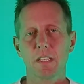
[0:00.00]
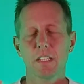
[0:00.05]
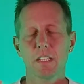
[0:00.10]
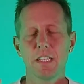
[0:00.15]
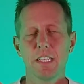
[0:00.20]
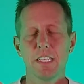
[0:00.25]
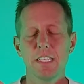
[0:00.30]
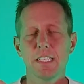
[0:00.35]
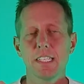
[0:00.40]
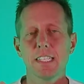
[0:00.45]

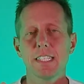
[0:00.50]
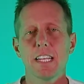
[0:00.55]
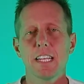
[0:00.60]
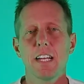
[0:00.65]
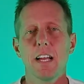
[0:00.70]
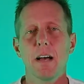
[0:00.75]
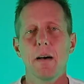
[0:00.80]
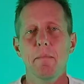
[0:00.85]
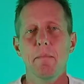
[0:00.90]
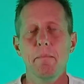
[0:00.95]
This is
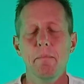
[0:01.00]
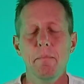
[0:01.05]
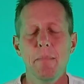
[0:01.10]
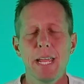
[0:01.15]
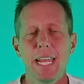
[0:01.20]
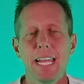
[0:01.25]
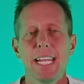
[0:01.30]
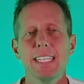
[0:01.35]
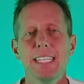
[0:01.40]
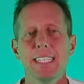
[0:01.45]
an
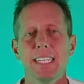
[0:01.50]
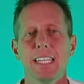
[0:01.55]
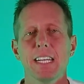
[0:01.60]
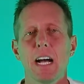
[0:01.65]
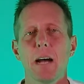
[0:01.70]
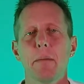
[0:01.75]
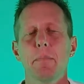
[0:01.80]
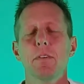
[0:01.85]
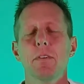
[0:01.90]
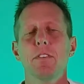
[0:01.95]
amazing
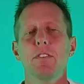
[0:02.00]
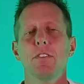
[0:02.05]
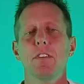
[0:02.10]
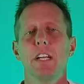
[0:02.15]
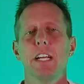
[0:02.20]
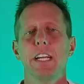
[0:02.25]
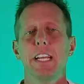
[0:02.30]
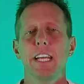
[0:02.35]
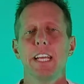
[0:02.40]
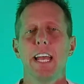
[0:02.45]

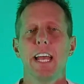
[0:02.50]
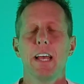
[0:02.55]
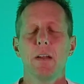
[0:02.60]
opportunity